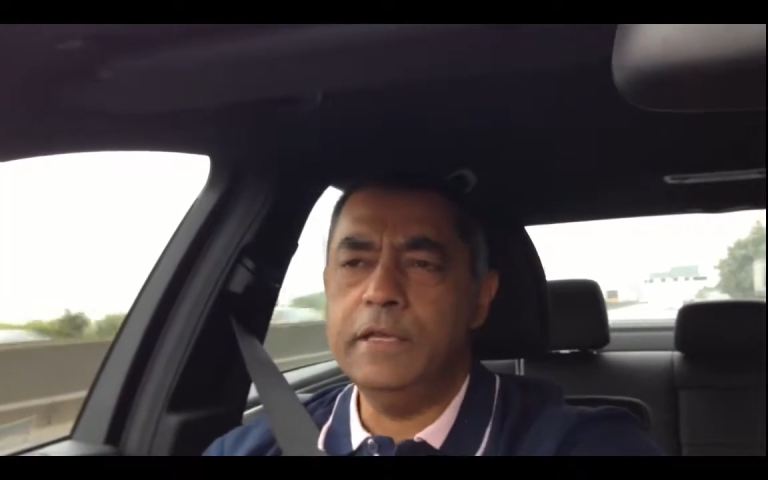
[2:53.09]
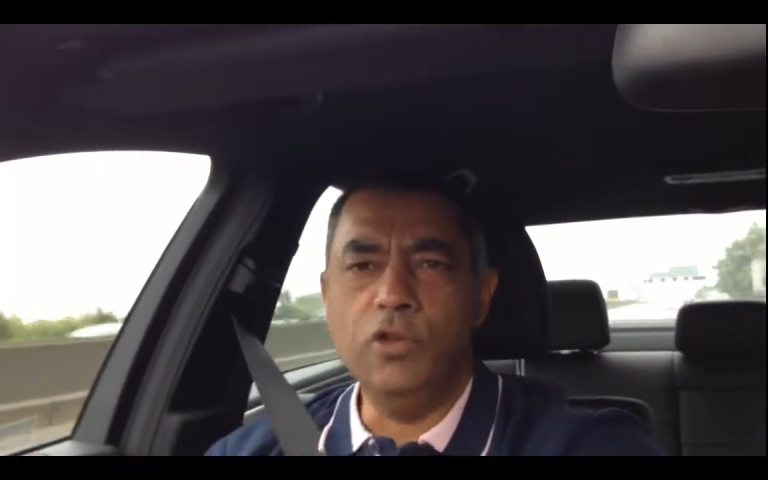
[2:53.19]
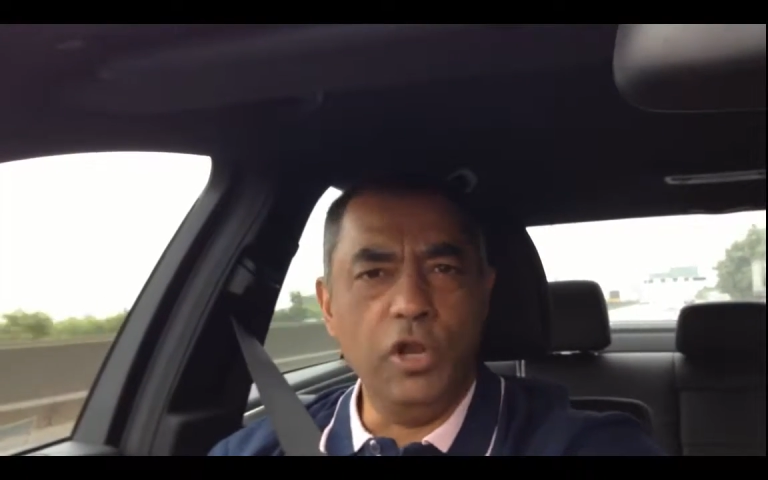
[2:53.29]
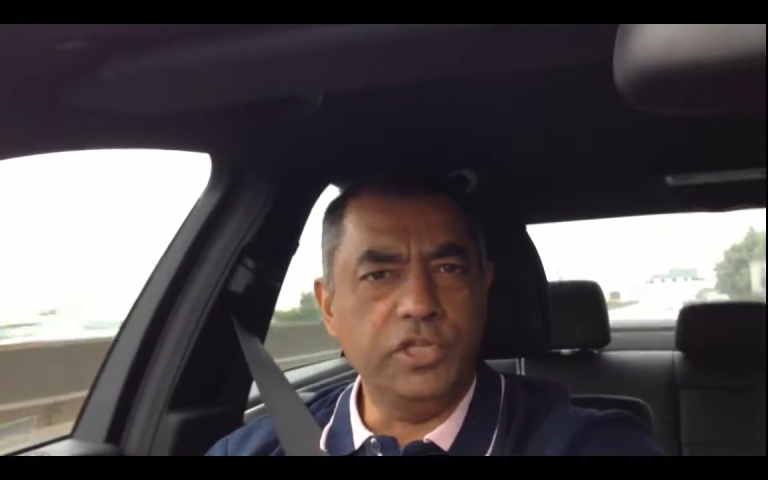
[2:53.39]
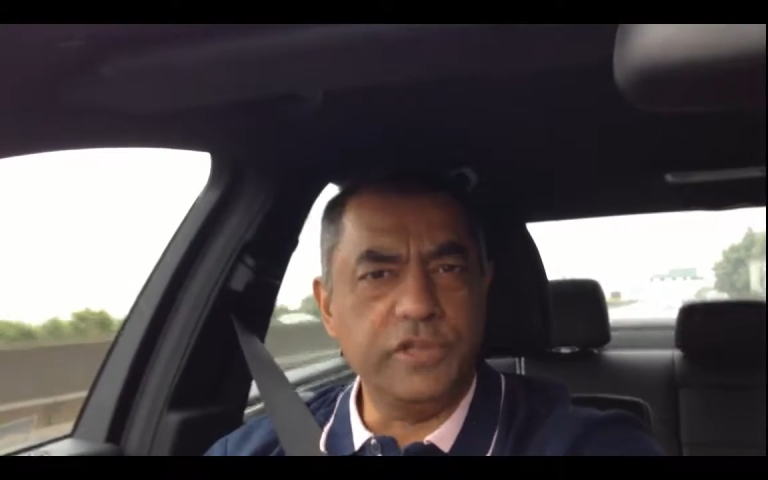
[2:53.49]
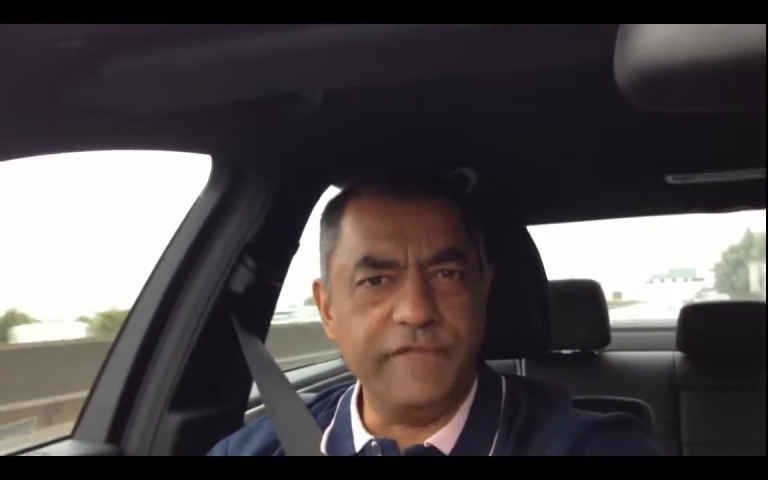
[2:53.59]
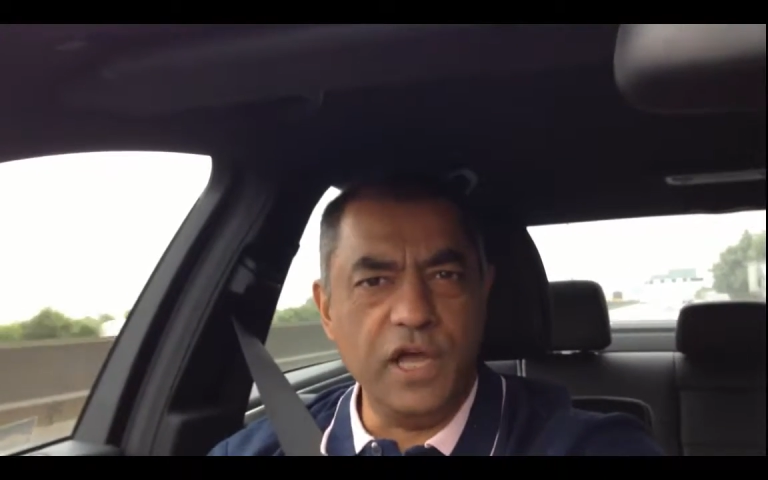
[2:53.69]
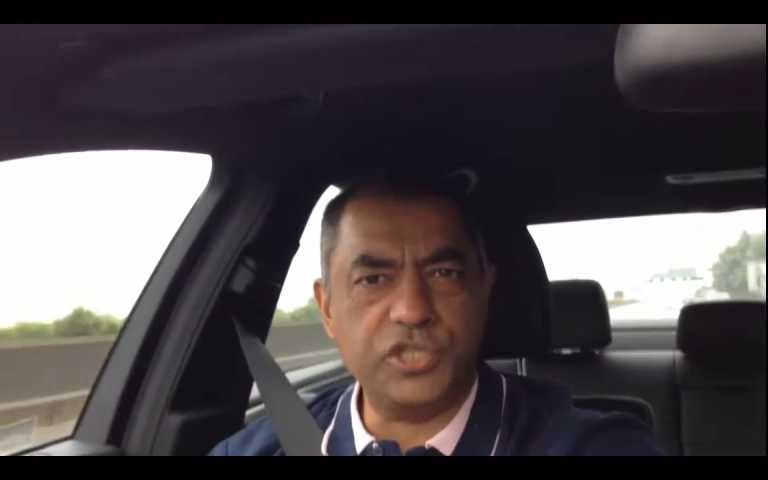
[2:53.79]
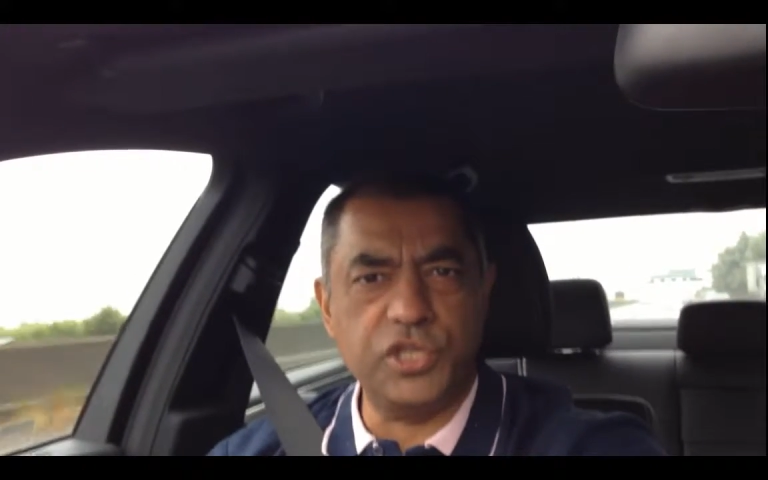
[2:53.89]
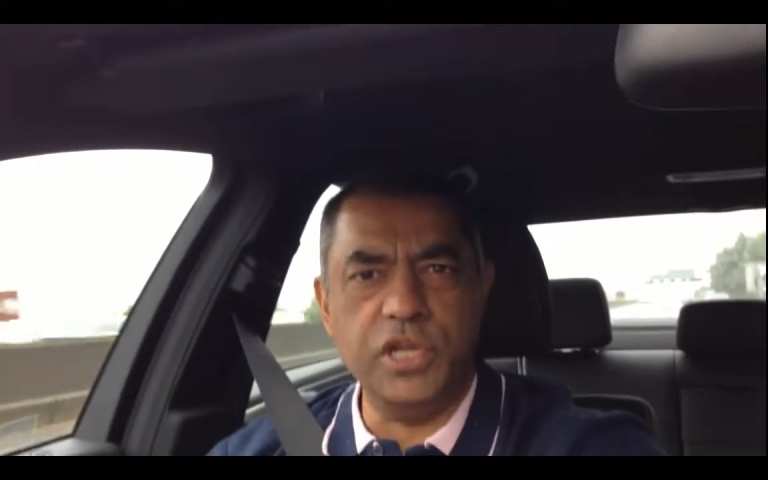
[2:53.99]
knowledge of
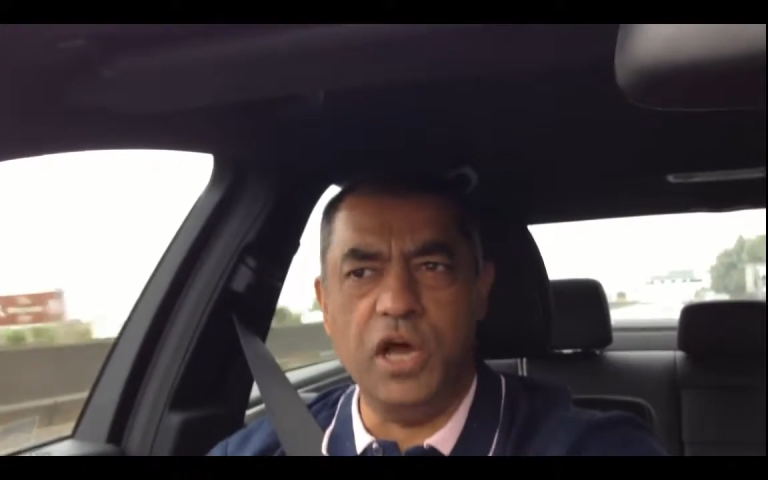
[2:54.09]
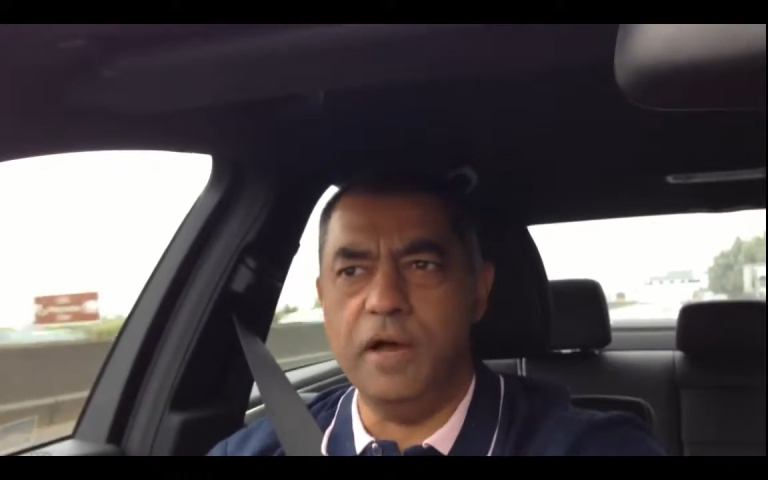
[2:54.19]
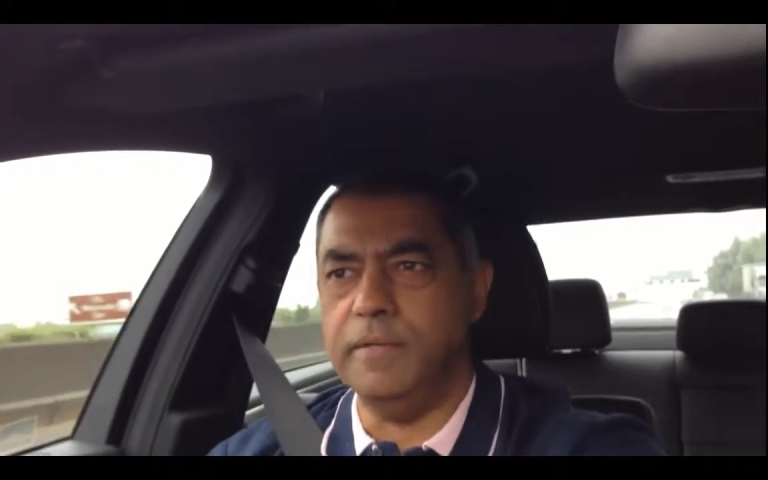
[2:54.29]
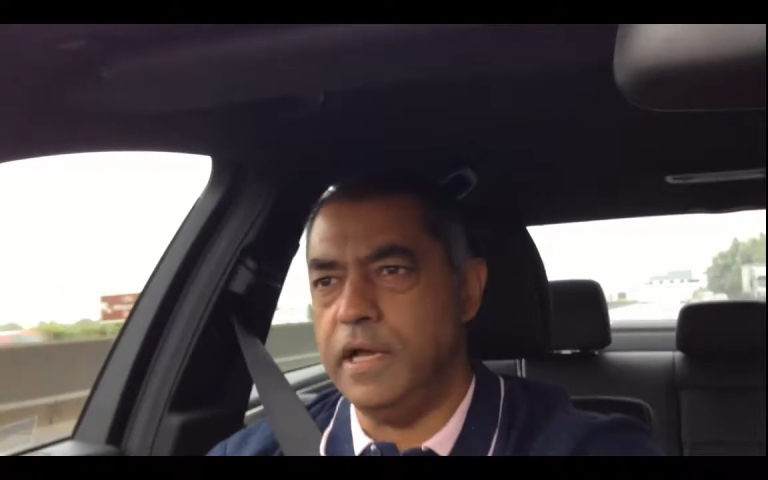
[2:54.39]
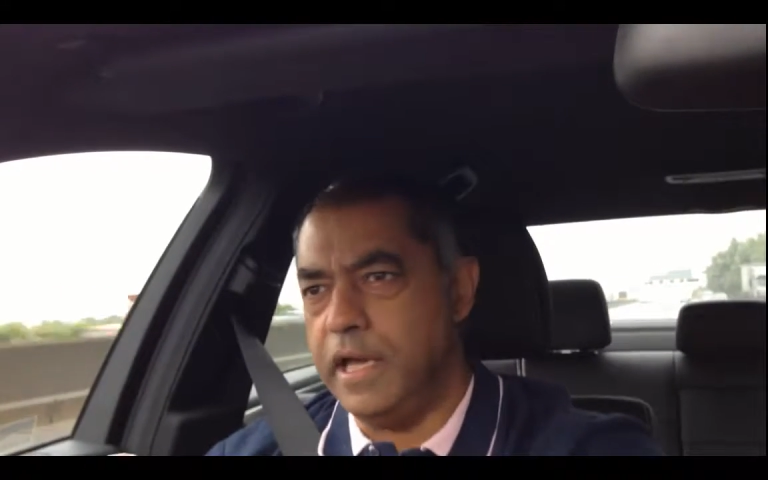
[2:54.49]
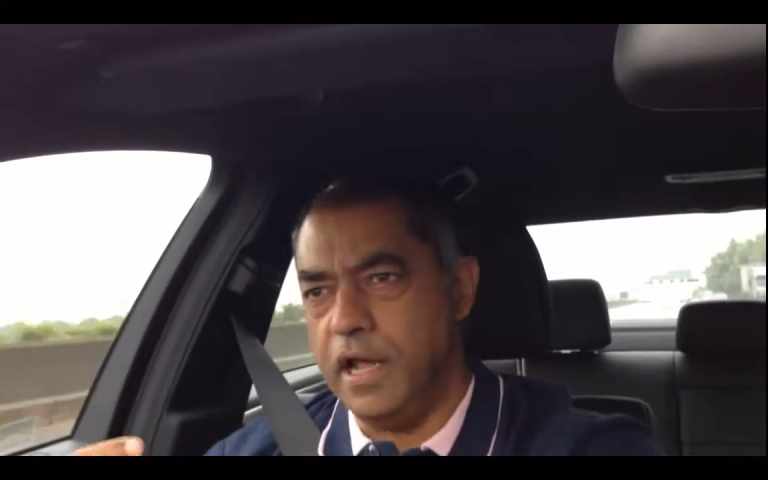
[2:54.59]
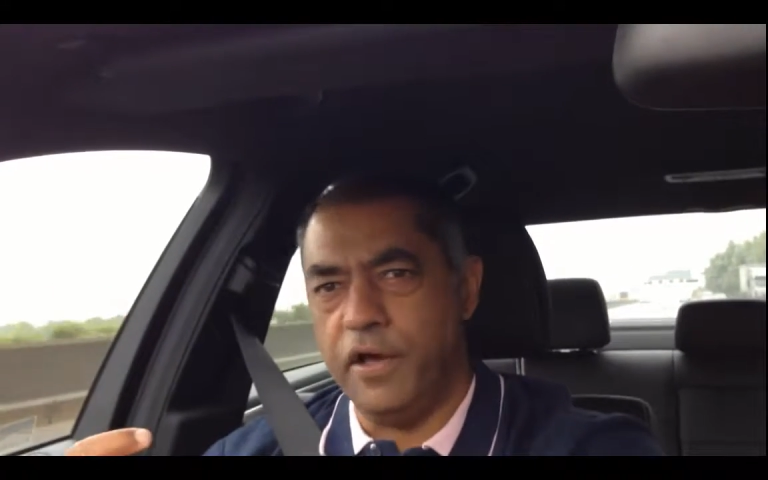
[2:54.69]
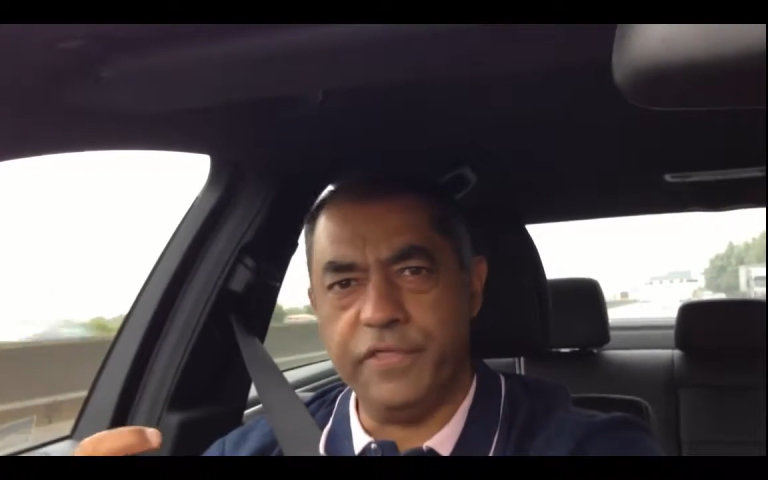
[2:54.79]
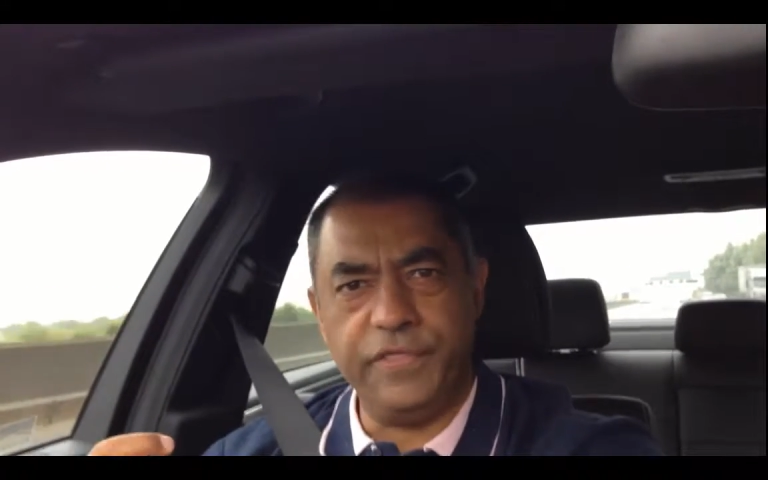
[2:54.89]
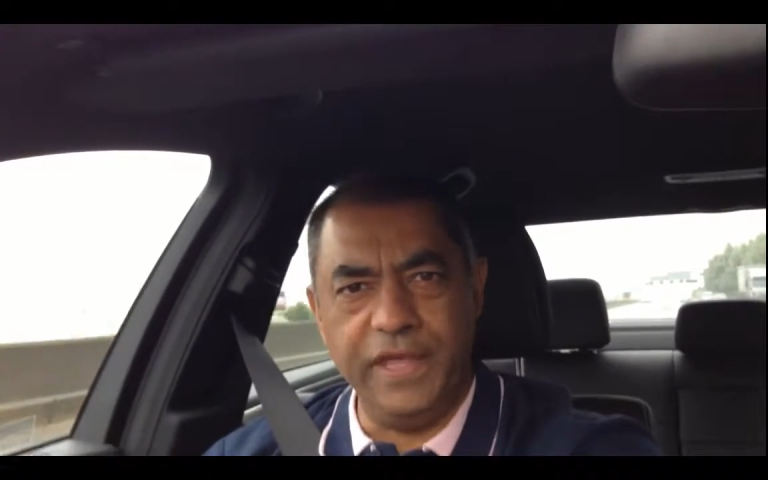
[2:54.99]
us and our and
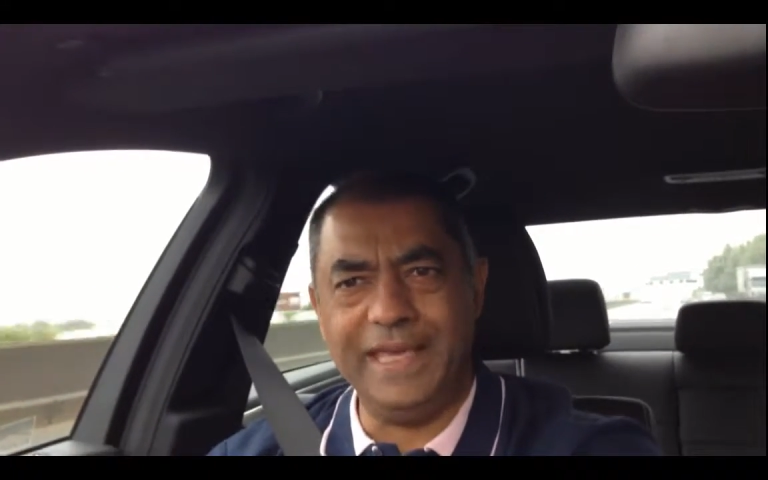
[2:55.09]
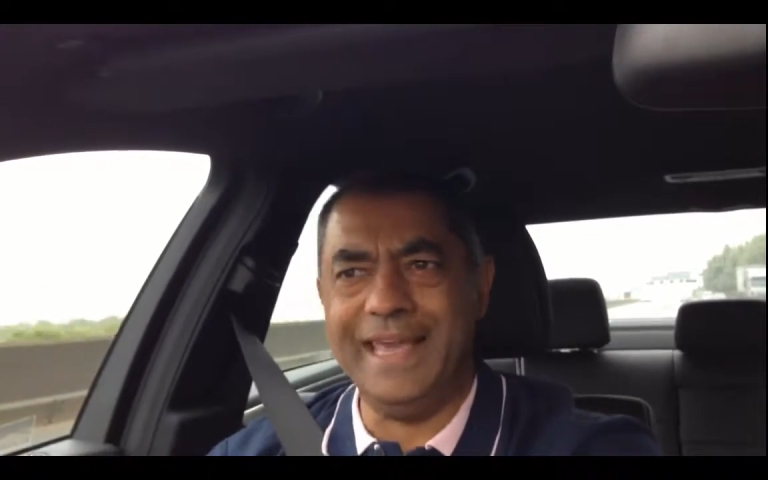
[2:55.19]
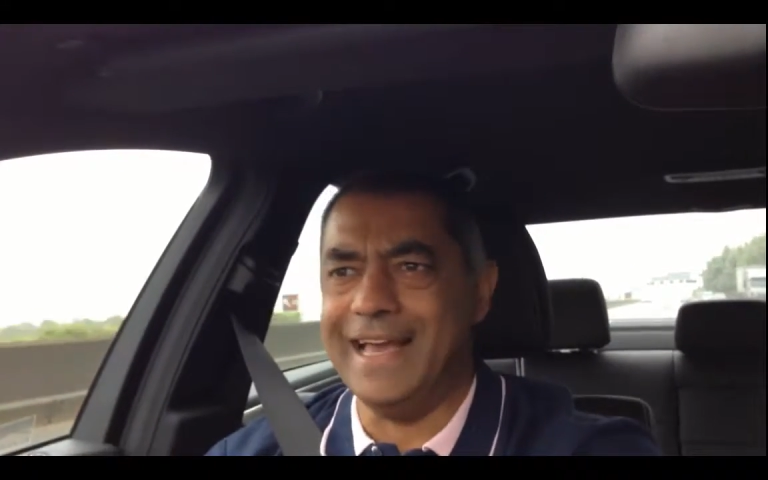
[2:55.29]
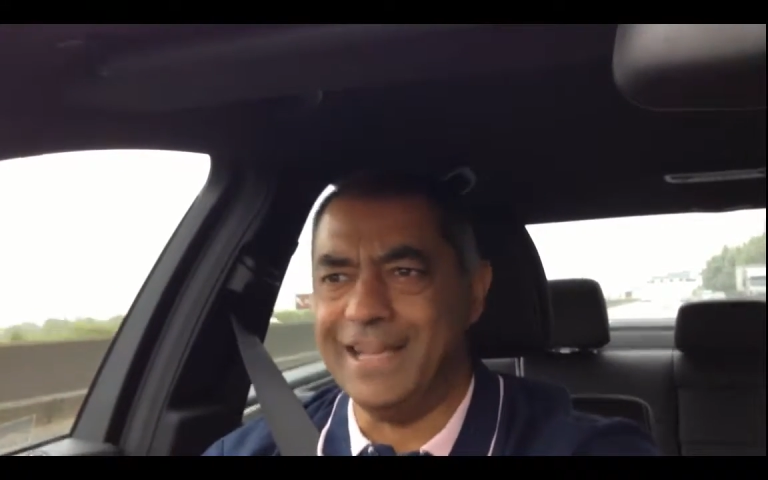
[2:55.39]
our thinking,